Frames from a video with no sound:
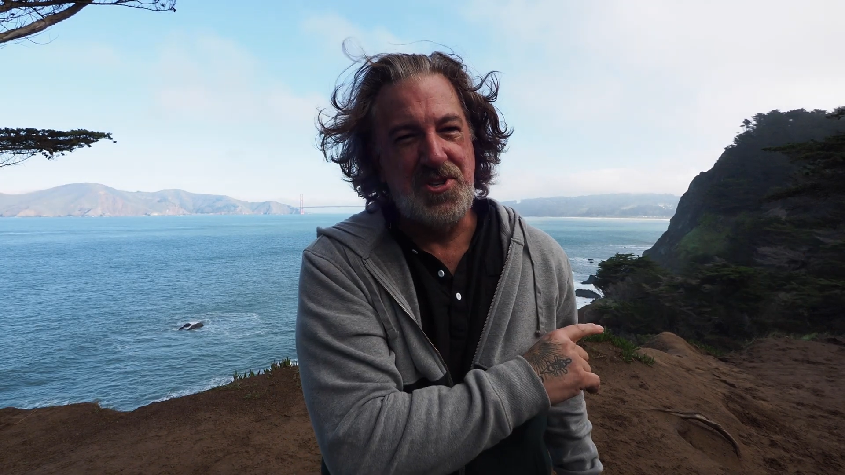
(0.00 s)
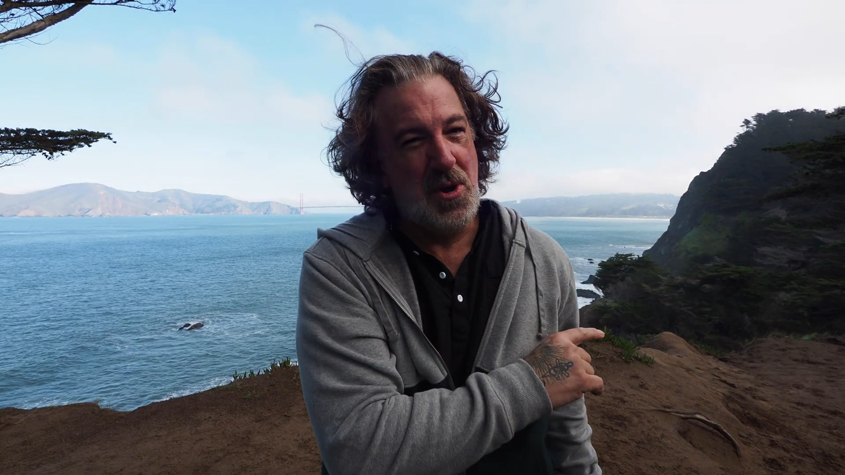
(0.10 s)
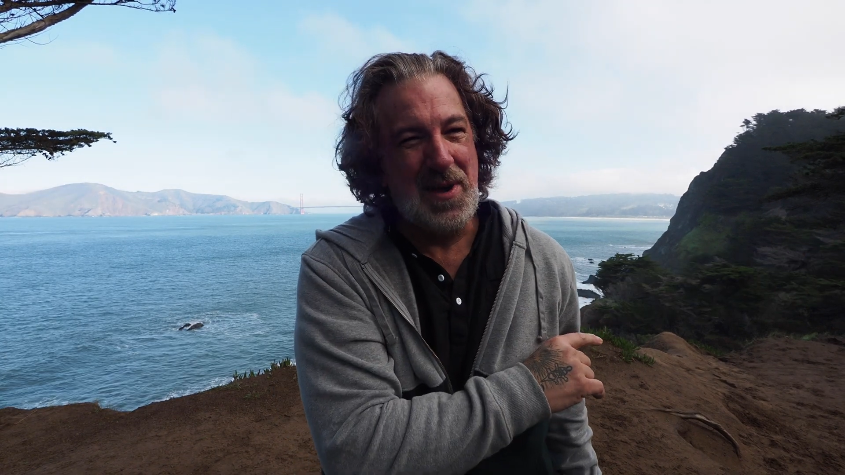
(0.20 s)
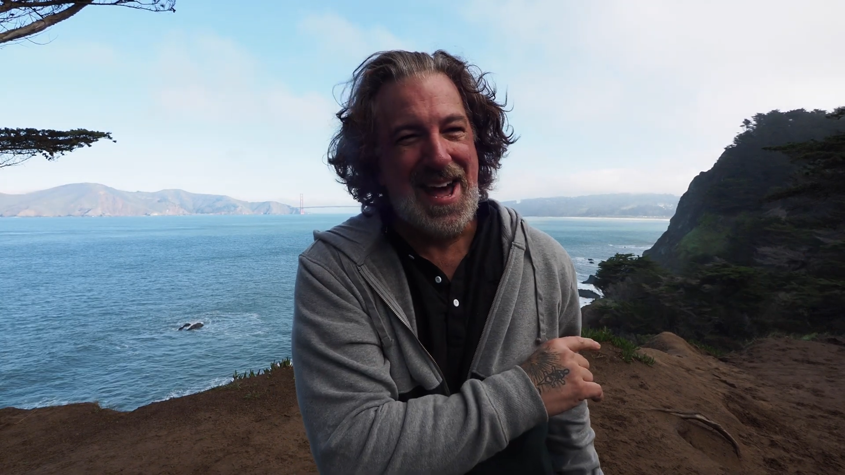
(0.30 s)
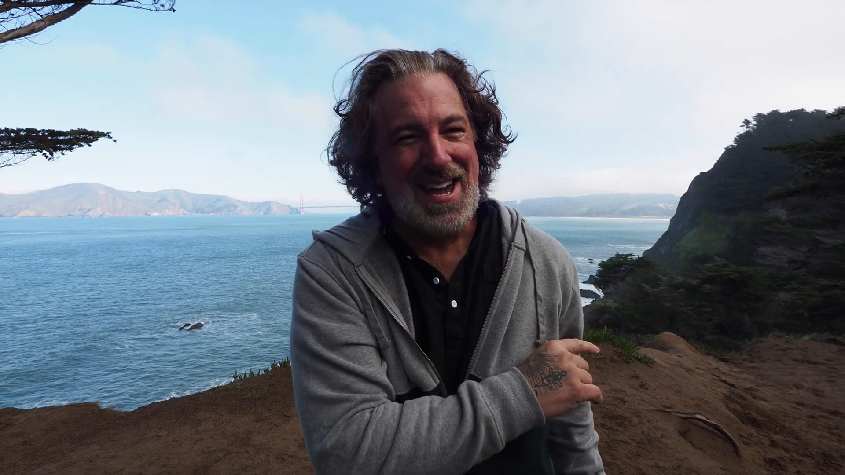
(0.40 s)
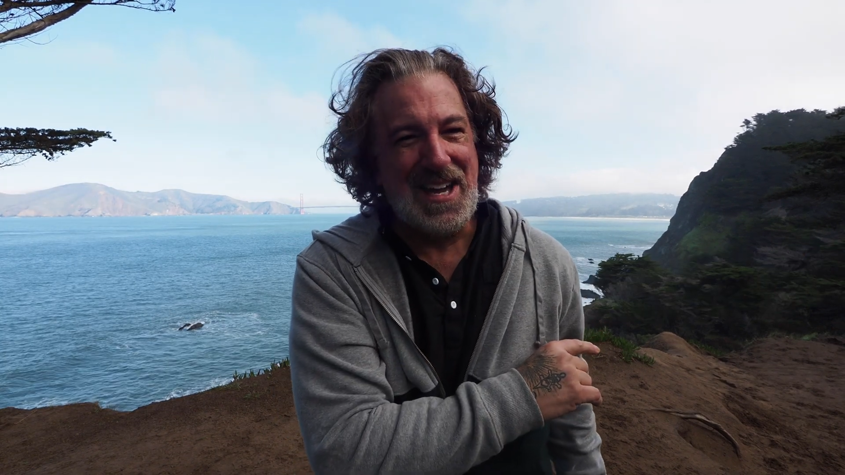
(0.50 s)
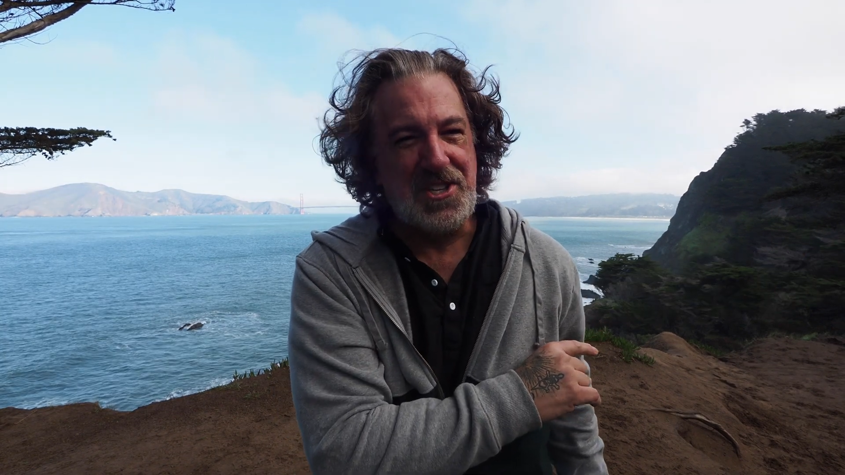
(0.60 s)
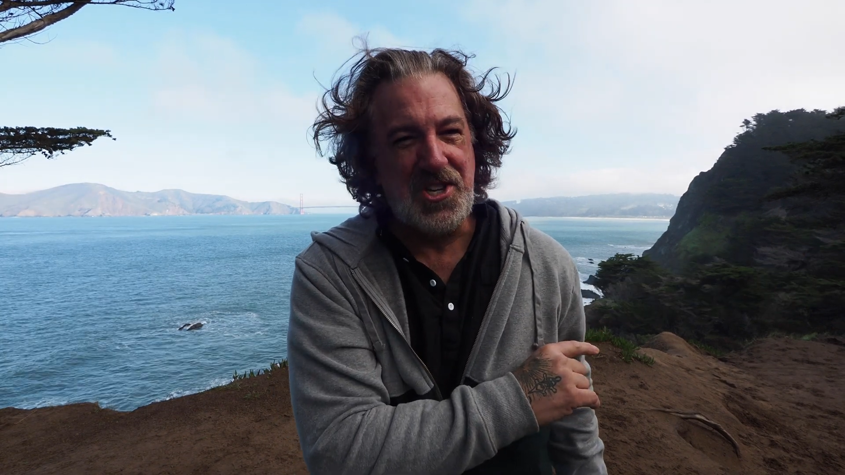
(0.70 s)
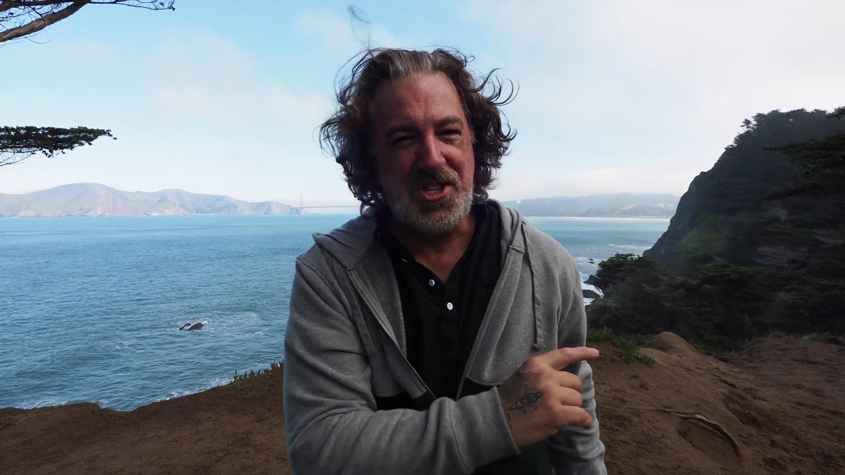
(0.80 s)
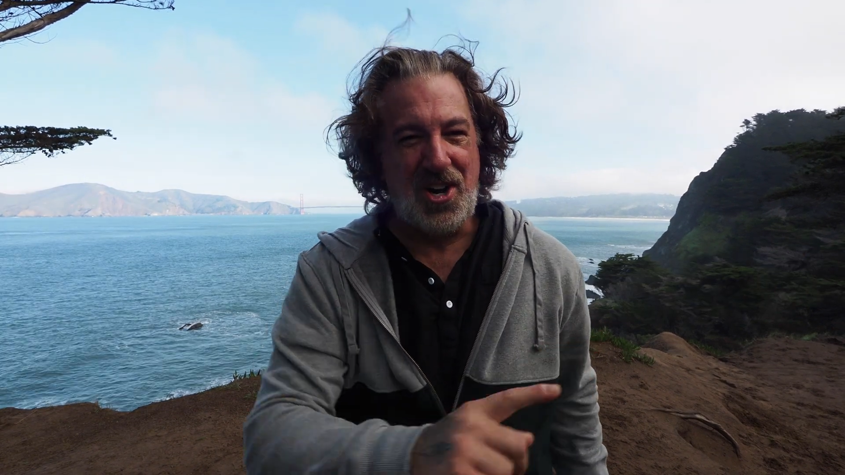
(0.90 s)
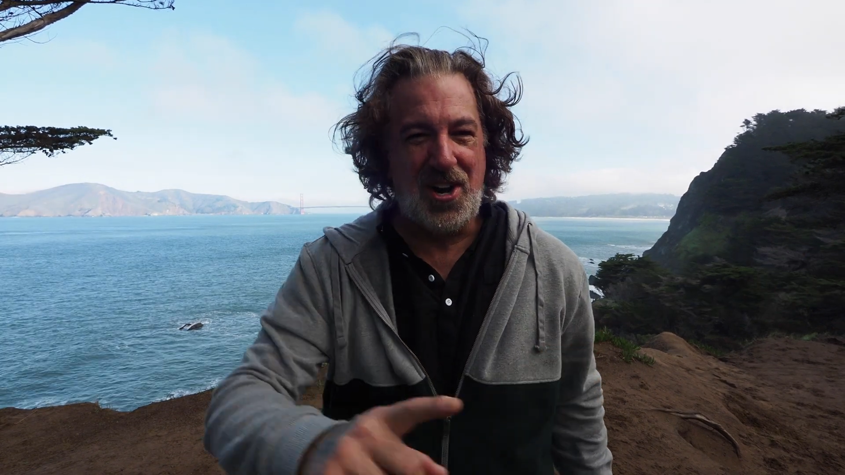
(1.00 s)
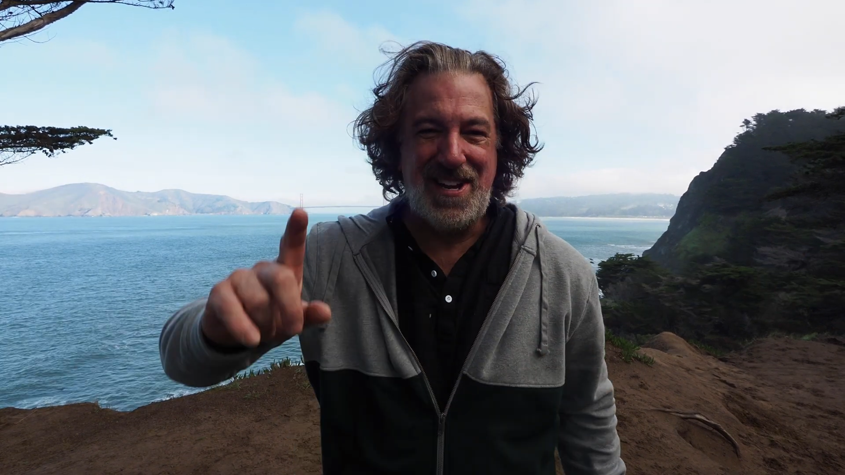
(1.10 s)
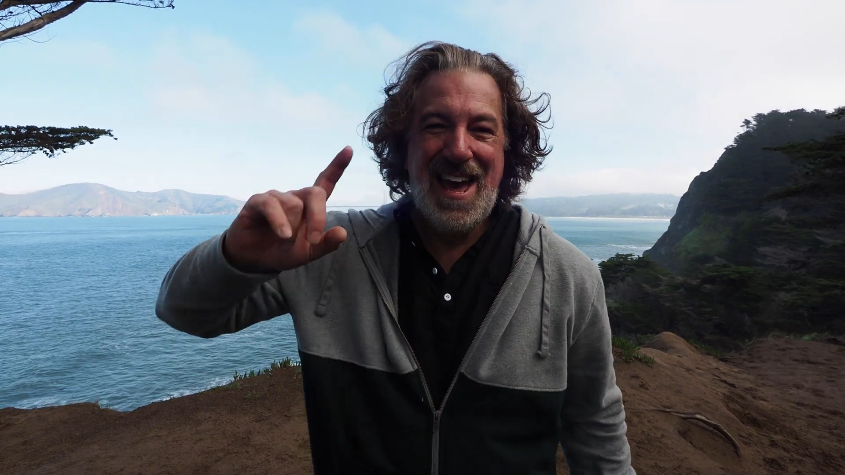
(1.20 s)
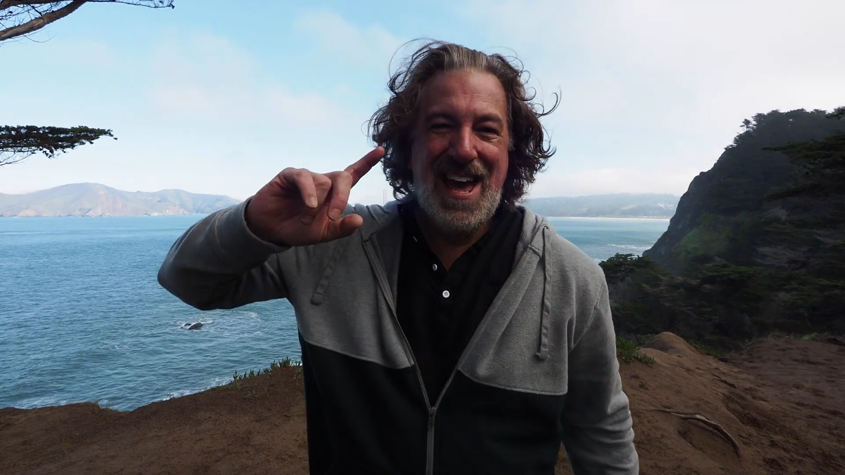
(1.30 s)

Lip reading: You and I get to start